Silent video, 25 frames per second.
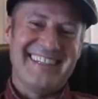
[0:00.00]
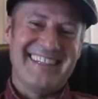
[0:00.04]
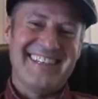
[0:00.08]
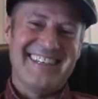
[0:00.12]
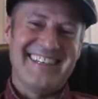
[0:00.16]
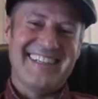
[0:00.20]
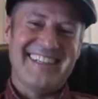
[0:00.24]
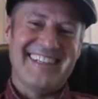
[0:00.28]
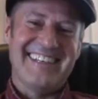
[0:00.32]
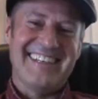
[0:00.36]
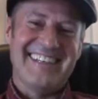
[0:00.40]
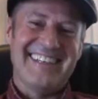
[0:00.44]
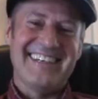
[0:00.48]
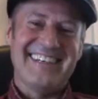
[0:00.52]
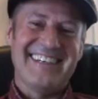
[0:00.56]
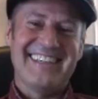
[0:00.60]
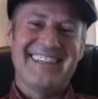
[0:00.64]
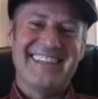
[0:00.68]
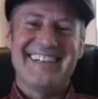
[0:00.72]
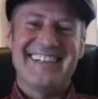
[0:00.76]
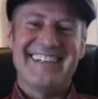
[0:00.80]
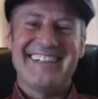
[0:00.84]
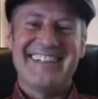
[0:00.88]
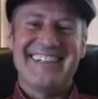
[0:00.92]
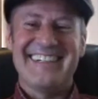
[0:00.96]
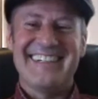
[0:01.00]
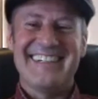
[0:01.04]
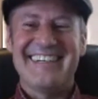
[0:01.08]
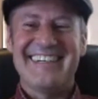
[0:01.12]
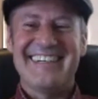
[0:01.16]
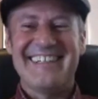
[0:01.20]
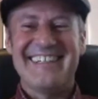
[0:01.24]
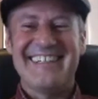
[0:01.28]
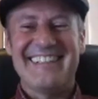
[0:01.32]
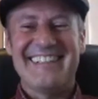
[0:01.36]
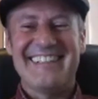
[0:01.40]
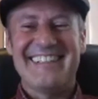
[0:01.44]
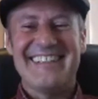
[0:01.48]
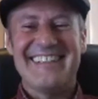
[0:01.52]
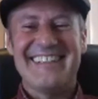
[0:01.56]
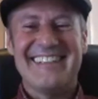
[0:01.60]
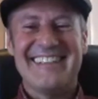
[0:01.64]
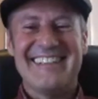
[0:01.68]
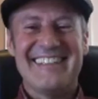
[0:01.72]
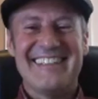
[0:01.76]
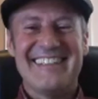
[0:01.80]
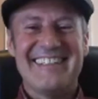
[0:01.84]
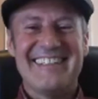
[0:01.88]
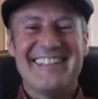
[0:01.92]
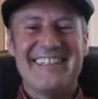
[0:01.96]

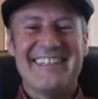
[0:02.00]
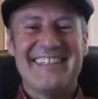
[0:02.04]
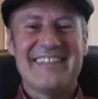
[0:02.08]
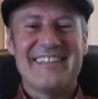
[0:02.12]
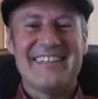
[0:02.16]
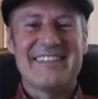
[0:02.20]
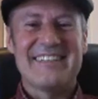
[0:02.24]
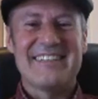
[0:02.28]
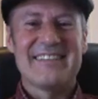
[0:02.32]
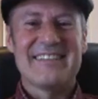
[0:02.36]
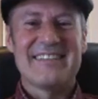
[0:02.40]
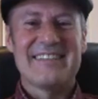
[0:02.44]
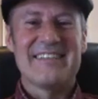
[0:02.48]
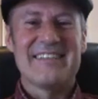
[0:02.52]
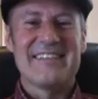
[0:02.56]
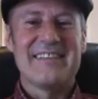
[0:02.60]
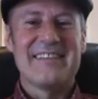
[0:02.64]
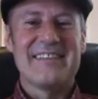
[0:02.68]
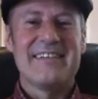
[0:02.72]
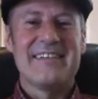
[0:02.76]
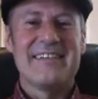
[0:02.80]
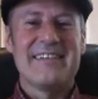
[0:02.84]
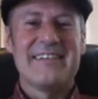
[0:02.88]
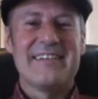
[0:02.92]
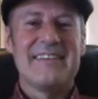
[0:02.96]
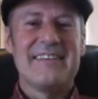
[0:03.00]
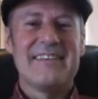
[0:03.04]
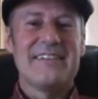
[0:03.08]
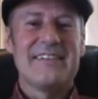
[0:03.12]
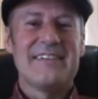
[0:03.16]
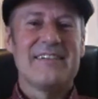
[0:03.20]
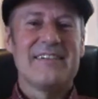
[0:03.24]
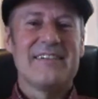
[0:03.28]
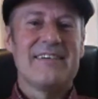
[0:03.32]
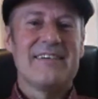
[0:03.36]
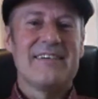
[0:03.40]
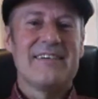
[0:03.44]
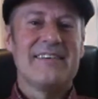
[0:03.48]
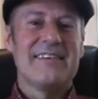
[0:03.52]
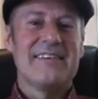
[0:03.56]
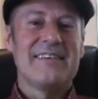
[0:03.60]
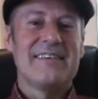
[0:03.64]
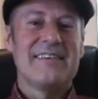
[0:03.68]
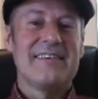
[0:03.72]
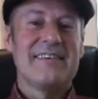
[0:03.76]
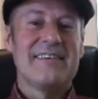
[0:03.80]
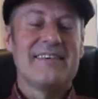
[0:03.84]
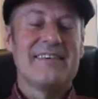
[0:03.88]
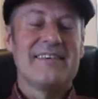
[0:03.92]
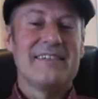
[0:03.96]

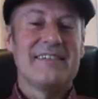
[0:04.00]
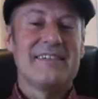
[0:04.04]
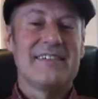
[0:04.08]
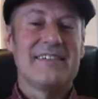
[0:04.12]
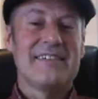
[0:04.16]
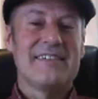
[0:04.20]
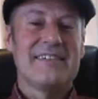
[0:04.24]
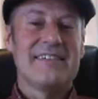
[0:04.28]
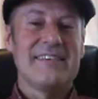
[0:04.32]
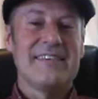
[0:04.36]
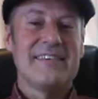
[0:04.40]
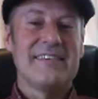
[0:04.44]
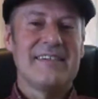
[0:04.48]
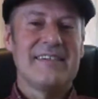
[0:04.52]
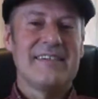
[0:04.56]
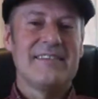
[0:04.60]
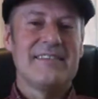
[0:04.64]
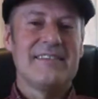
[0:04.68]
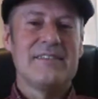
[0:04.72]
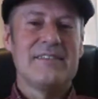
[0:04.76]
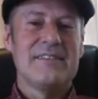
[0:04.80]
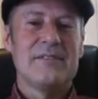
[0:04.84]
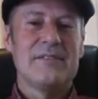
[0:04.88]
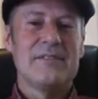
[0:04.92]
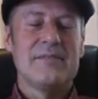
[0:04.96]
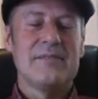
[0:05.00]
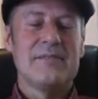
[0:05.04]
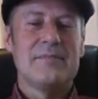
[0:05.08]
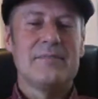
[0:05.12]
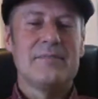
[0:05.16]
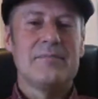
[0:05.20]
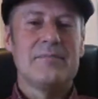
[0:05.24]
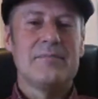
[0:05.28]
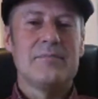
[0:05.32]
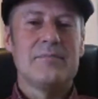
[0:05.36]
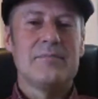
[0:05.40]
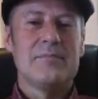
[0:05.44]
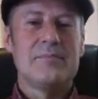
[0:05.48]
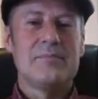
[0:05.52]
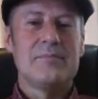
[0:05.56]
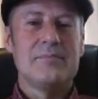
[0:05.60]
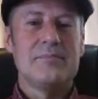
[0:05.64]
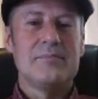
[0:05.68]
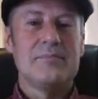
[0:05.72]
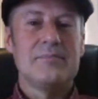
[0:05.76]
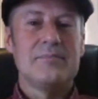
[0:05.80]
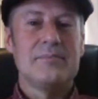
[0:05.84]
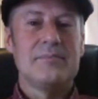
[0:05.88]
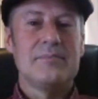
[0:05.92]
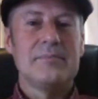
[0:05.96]

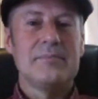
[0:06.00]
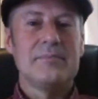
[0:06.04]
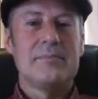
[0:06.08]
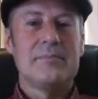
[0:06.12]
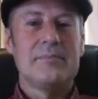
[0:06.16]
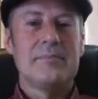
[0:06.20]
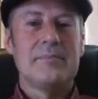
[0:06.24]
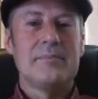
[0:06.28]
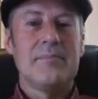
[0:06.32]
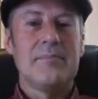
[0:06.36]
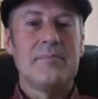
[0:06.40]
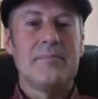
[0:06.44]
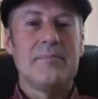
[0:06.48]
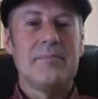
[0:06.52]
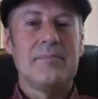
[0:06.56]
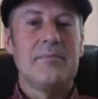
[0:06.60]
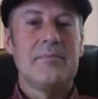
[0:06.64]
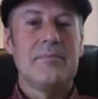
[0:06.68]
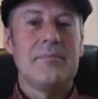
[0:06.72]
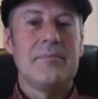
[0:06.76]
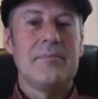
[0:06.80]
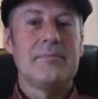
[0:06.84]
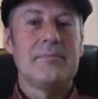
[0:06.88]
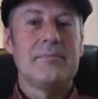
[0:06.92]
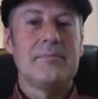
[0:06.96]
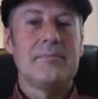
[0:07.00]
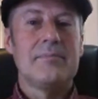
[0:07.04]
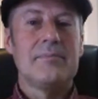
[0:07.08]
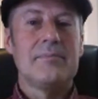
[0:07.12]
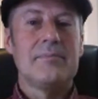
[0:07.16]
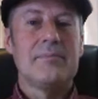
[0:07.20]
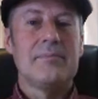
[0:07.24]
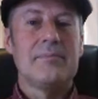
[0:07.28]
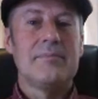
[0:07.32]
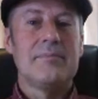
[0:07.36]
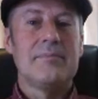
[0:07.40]
(silent)